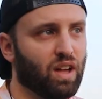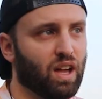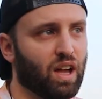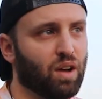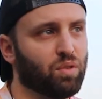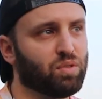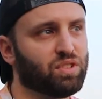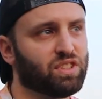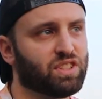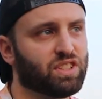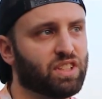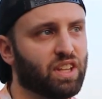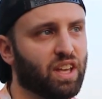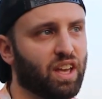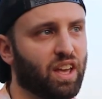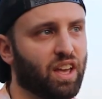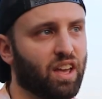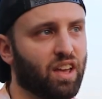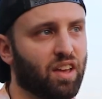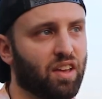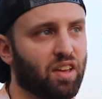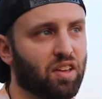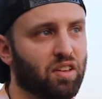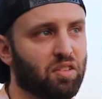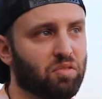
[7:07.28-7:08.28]
I would
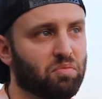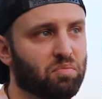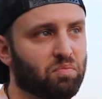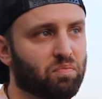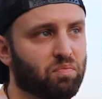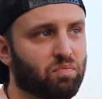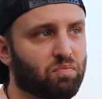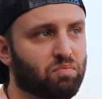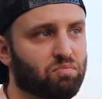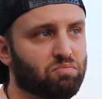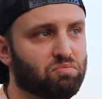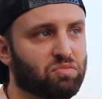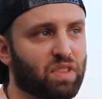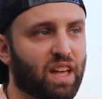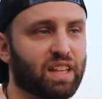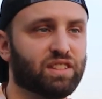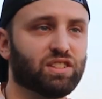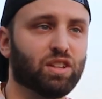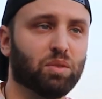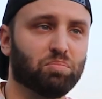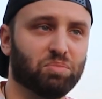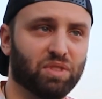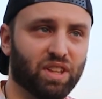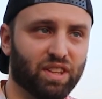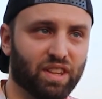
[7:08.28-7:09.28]
say
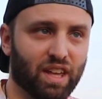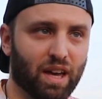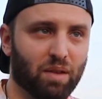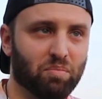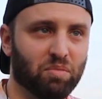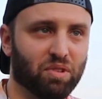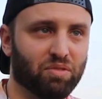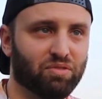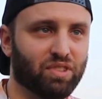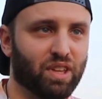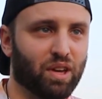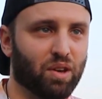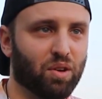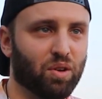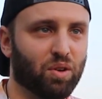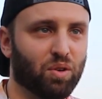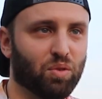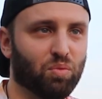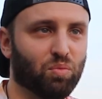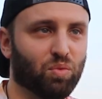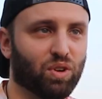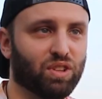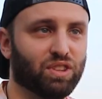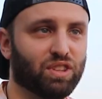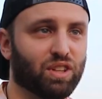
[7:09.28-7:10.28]
that's up to them. If they
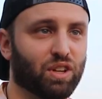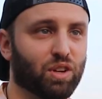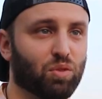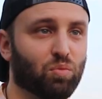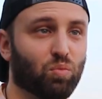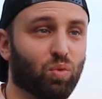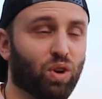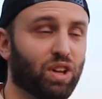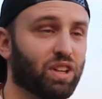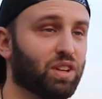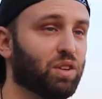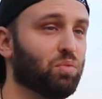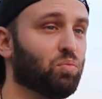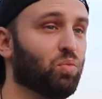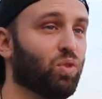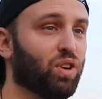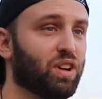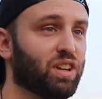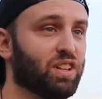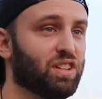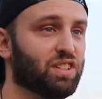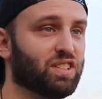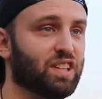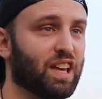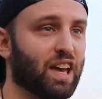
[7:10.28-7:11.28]

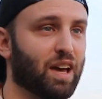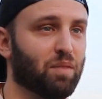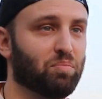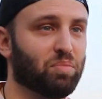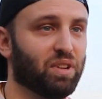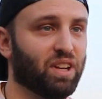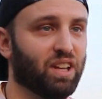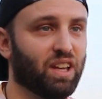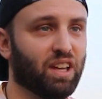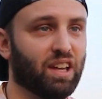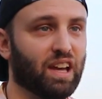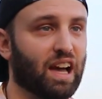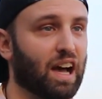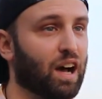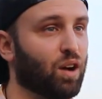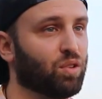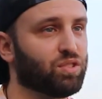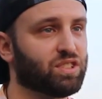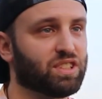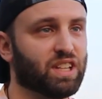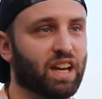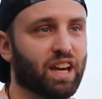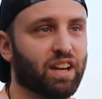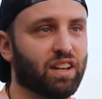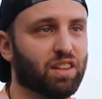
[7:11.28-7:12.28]
what is happening
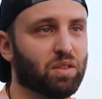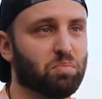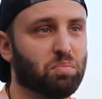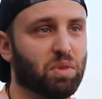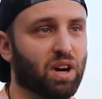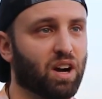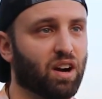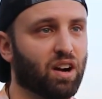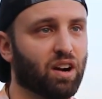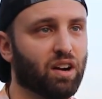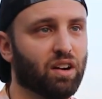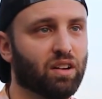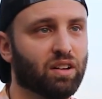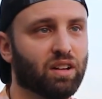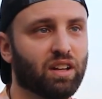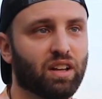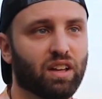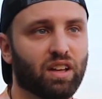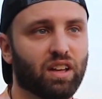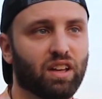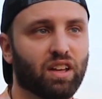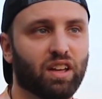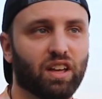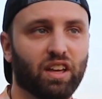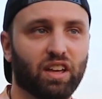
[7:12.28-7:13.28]
outside of the bar
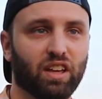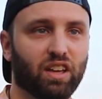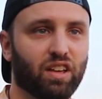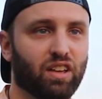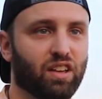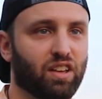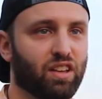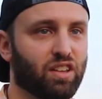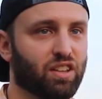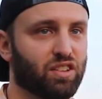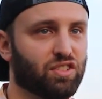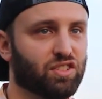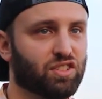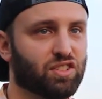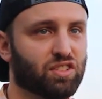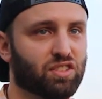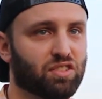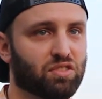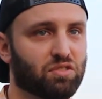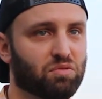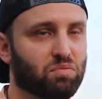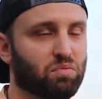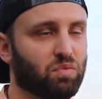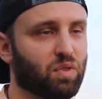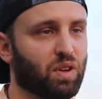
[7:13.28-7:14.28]

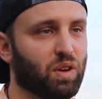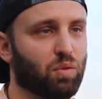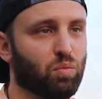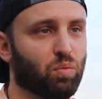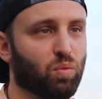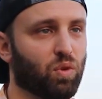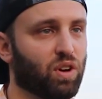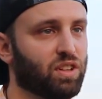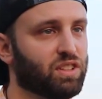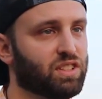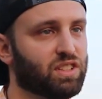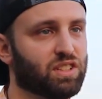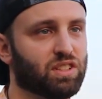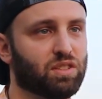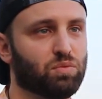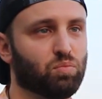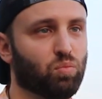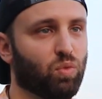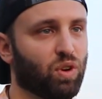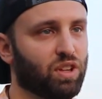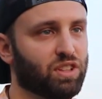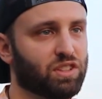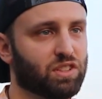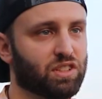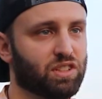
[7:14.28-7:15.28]
is
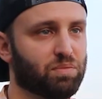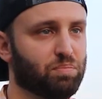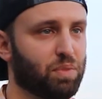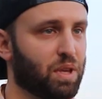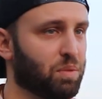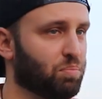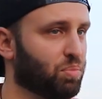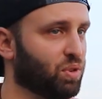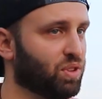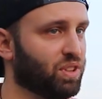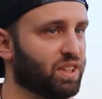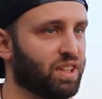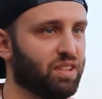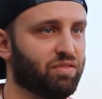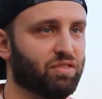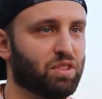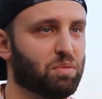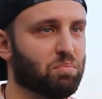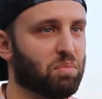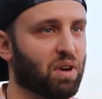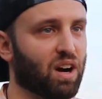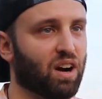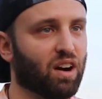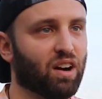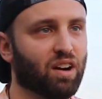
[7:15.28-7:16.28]
once people leave
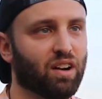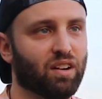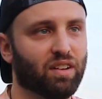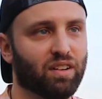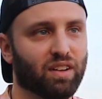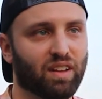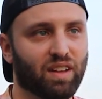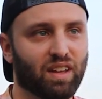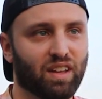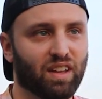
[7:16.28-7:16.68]
the bar,